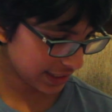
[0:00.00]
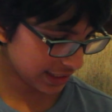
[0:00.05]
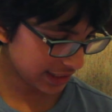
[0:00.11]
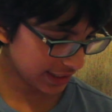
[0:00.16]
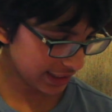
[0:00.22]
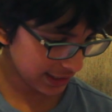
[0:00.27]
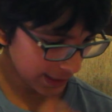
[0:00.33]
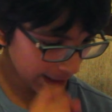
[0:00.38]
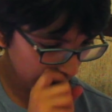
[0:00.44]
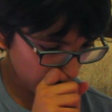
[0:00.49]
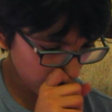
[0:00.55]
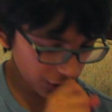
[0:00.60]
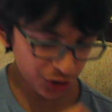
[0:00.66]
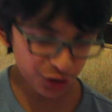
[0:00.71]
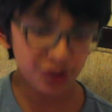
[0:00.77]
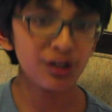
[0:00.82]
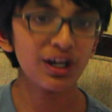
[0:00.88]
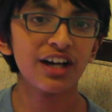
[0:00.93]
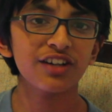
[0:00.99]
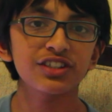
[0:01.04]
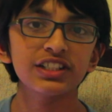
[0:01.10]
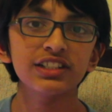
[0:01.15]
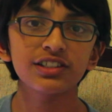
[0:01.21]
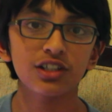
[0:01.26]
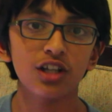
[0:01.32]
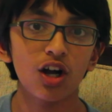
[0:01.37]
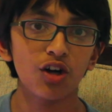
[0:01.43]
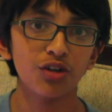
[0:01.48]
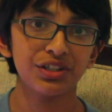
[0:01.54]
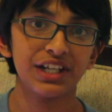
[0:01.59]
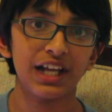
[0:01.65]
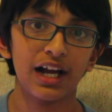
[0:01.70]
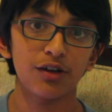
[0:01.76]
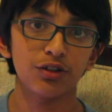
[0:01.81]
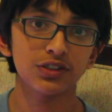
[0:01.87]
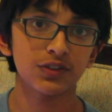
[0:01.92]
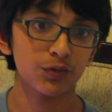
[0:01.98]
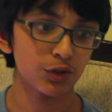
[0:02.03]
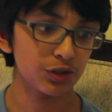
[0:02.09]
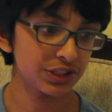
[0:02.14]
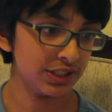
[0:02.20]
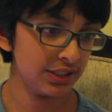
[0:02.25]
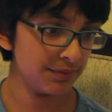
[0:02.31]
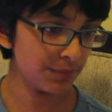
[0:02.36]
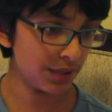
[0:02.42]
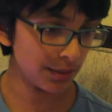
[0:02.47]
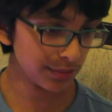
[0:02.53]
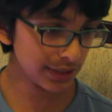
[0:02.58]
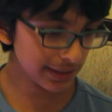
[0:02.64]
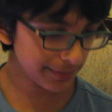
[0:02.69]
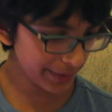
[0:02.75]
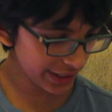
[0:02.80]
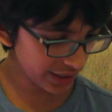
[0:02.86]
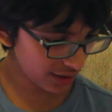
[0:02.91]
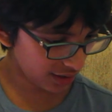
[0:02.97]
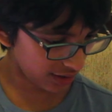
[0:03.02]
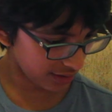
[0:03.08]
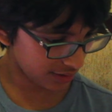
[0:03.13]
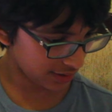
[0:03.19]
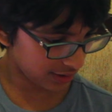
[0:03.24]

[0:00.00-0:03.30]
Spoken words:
and I'll show you how to install the iOS 14 public beta.